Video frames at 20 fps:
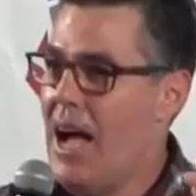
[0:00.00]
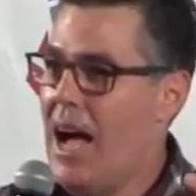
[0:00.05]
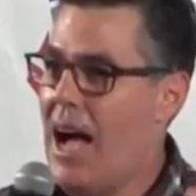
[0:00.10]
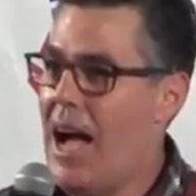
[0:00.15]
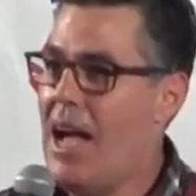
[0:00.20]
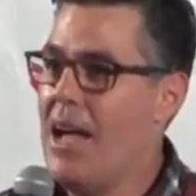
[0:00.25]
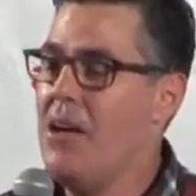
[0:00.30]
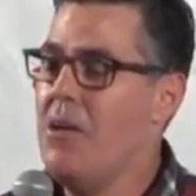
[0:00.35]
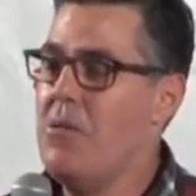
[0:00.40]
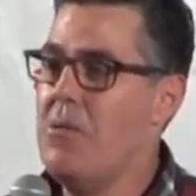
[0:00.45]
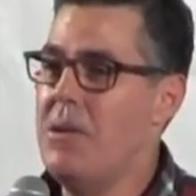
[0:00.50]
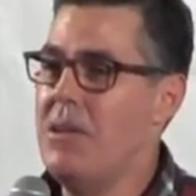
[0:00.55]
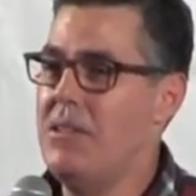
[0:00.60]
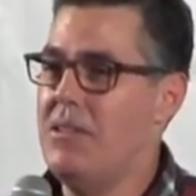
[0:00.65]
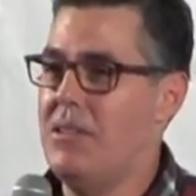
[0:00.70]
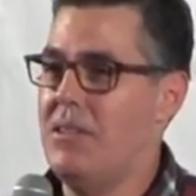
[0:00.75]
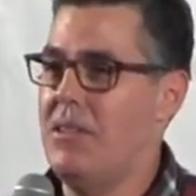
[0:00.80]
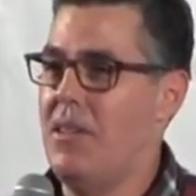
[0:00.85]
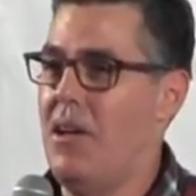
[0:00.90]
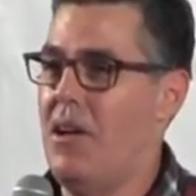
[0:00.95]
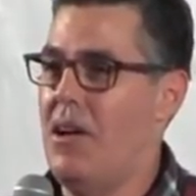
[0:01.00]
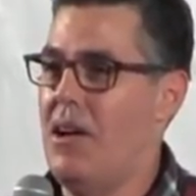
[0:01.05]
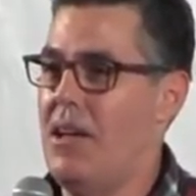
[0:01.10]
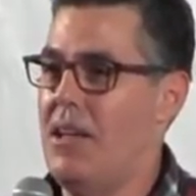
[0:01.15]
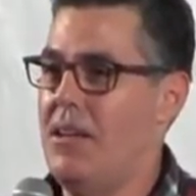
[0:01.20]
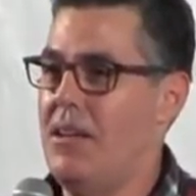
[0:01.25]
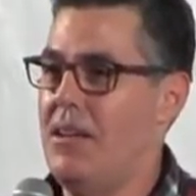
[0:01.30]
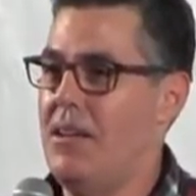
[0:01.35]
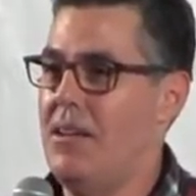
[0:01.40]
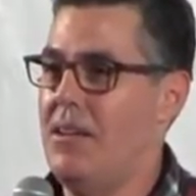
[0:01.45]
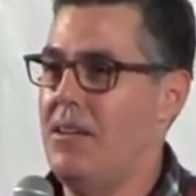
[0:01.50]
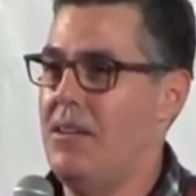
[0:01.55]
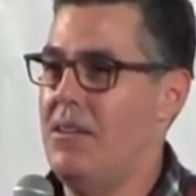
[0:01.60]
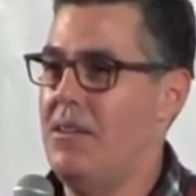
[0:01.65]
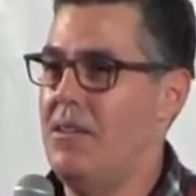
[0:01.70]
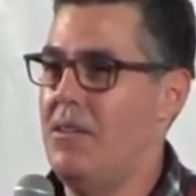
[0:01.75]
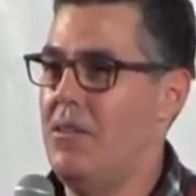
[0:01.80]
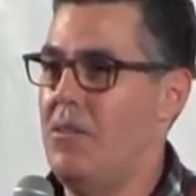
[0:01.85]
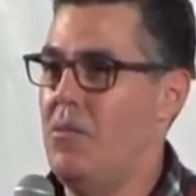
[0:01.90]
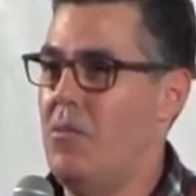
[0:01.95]
I always thought
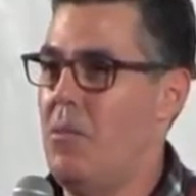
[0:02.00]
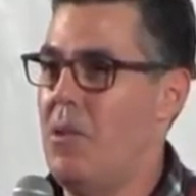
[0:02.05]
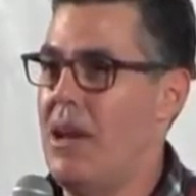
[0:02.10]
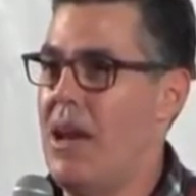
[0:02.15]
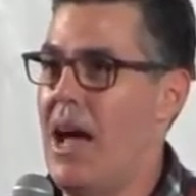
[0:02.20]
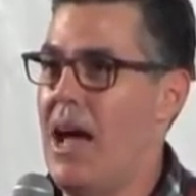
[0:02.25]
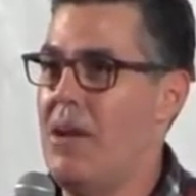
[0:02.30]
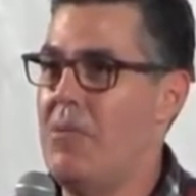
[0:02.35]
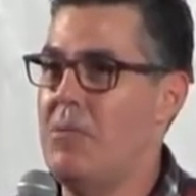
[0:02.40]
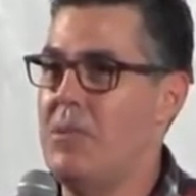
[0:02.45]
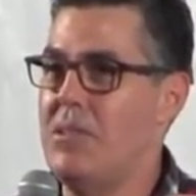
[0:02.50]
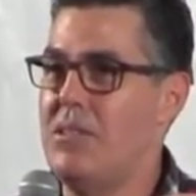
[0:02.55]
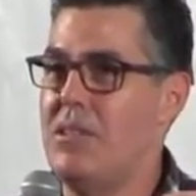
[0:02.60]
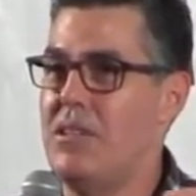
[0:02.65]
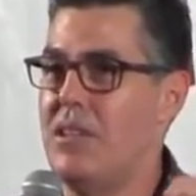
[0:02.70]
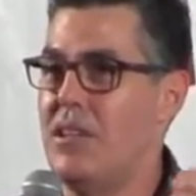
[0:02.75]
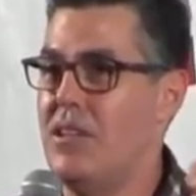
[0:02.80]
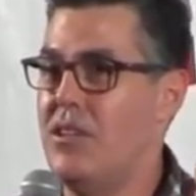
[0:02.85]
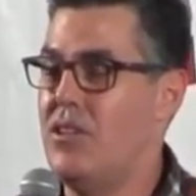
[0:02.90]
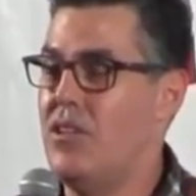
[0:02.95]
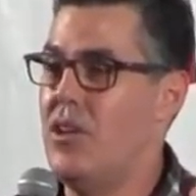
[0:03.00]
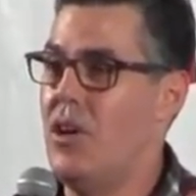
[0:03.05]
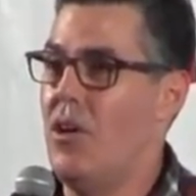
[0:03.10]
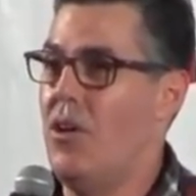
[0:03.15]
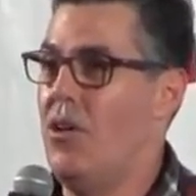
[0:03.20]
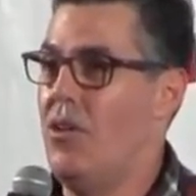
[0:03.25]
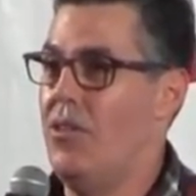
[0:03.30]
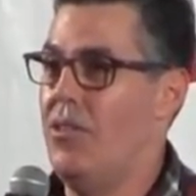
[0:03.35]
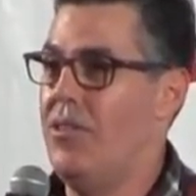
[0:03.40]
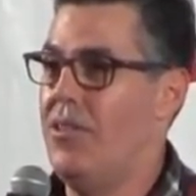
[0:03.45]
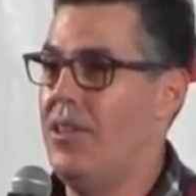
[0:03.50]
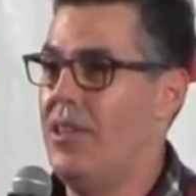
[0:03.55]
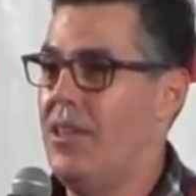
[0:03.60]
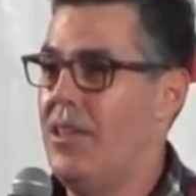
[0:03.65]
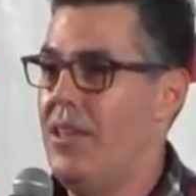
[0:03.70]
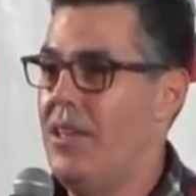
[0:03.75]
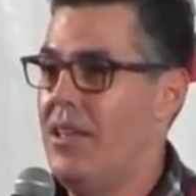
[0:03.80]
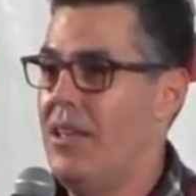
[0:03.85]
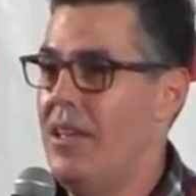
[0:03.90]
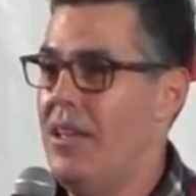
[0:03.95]
when I was an adult,
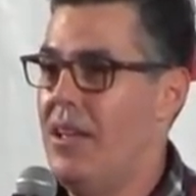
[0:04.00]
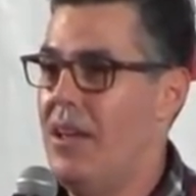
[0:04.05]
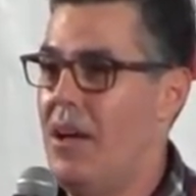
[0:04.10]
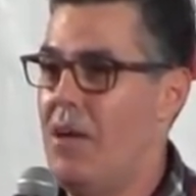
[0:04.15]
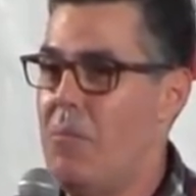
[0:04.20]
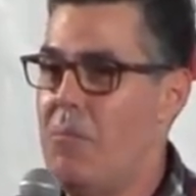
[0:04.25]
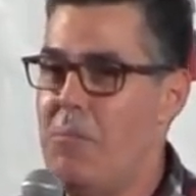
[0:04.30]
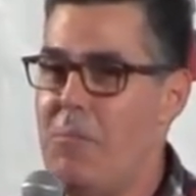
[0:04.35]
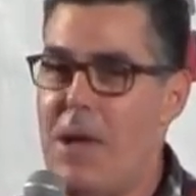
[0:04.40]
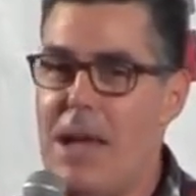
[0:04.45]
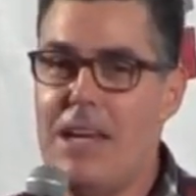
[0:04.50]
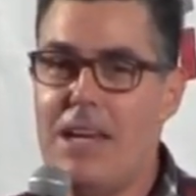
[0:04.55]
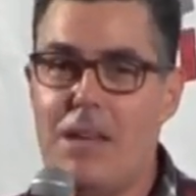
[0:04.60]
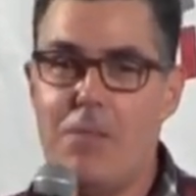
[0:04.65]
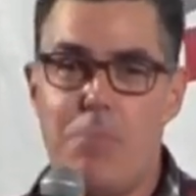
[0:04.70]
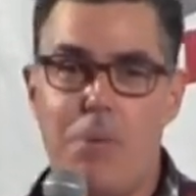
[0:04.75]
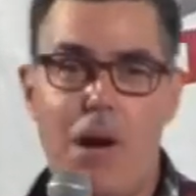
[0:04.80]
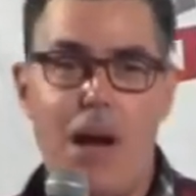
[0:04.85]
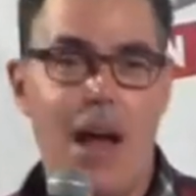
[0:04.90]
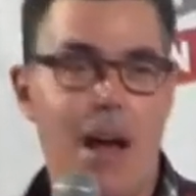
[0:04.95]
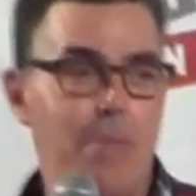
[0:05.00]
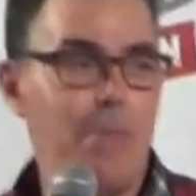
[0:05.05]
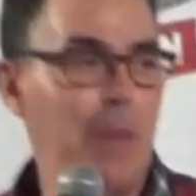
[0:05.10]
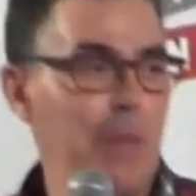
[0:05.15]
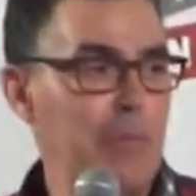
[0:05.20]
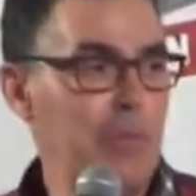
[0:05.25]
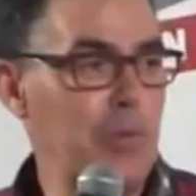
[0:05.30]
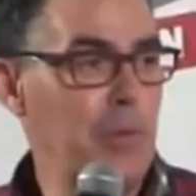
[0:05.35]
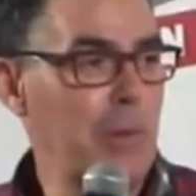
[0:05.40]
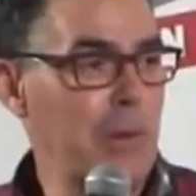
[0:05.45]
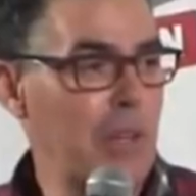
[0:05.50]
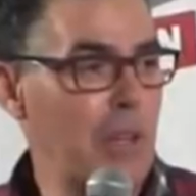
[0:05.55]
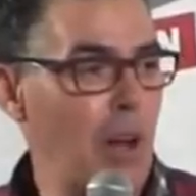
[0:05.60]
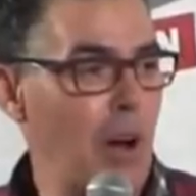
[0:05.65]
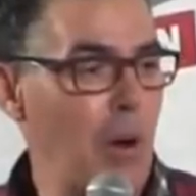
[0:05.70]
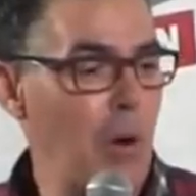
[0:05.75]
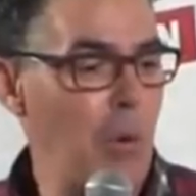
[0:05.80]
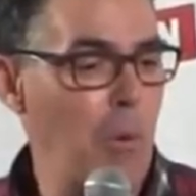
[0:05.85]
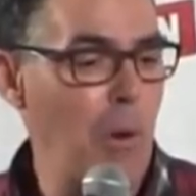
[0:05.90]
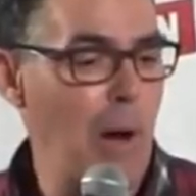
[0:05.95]
many problems would
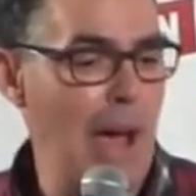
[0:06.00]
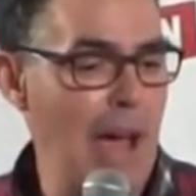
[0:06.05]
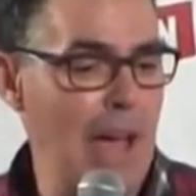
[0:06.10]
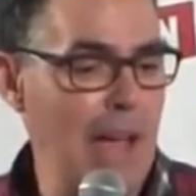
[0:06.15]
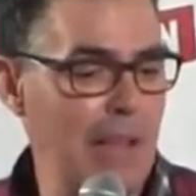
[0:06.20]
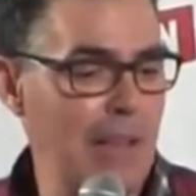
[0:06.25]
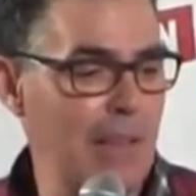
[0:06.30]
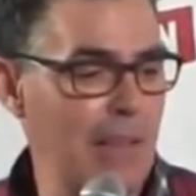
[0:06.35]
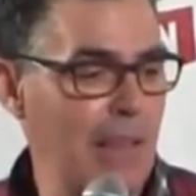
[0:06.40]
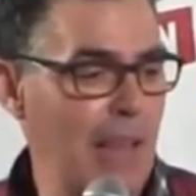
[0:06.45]
go away.